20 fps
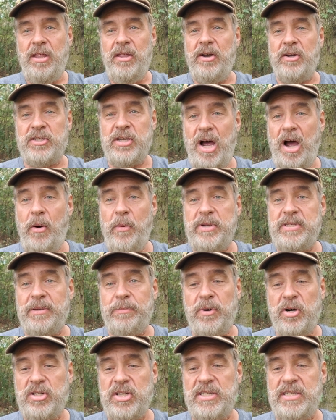There's always
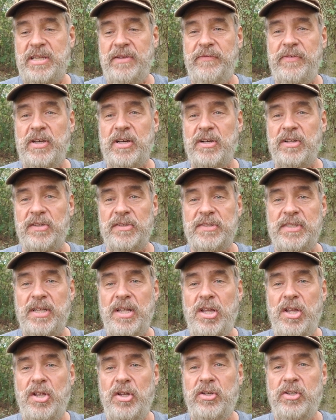emergency vehicles
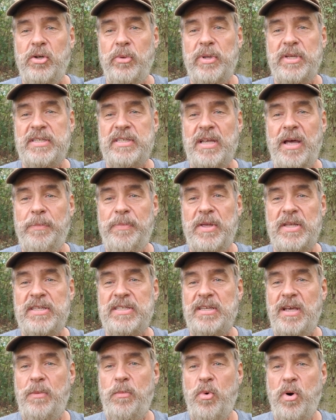doing something
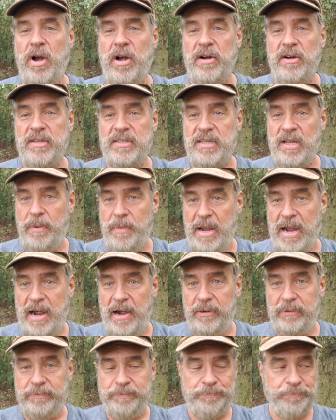somewhere,
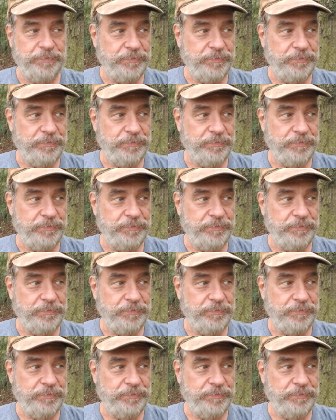somehow.